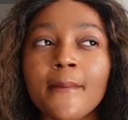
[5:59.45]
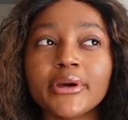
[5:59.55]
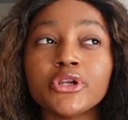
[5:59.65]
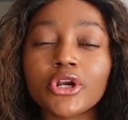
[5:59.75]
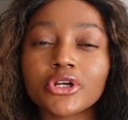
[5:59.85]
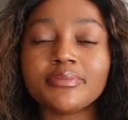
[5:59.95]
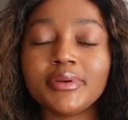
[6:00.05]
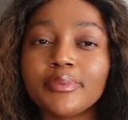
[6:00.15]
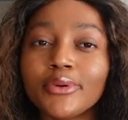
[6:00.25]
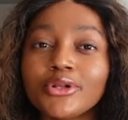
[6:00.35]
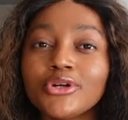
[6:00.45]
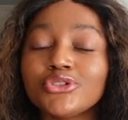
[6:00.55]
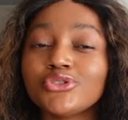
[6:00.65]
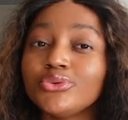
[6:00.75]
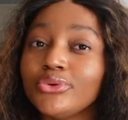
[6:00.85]
but not good
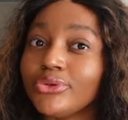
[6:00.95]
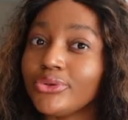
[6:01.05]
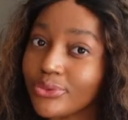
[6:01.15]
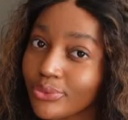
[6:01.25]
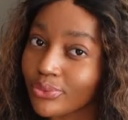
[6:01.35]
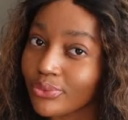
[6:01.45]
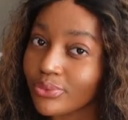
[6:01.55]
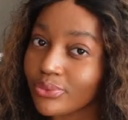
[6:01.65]
people to you.